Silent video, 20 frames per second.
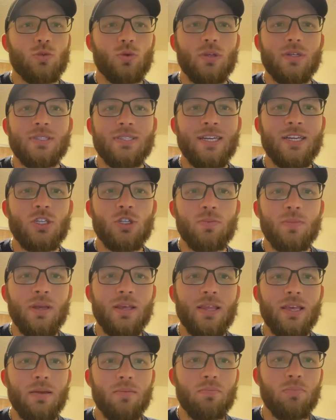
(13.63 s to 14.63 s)
teaching me
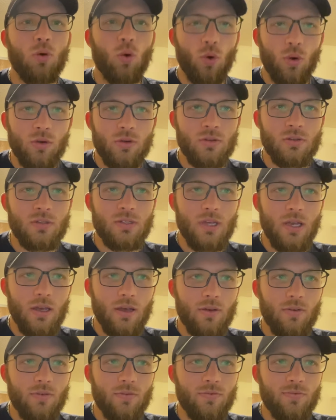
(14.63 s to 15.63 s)
the importance
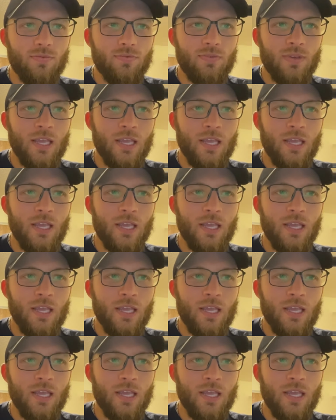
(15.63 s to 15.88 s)
of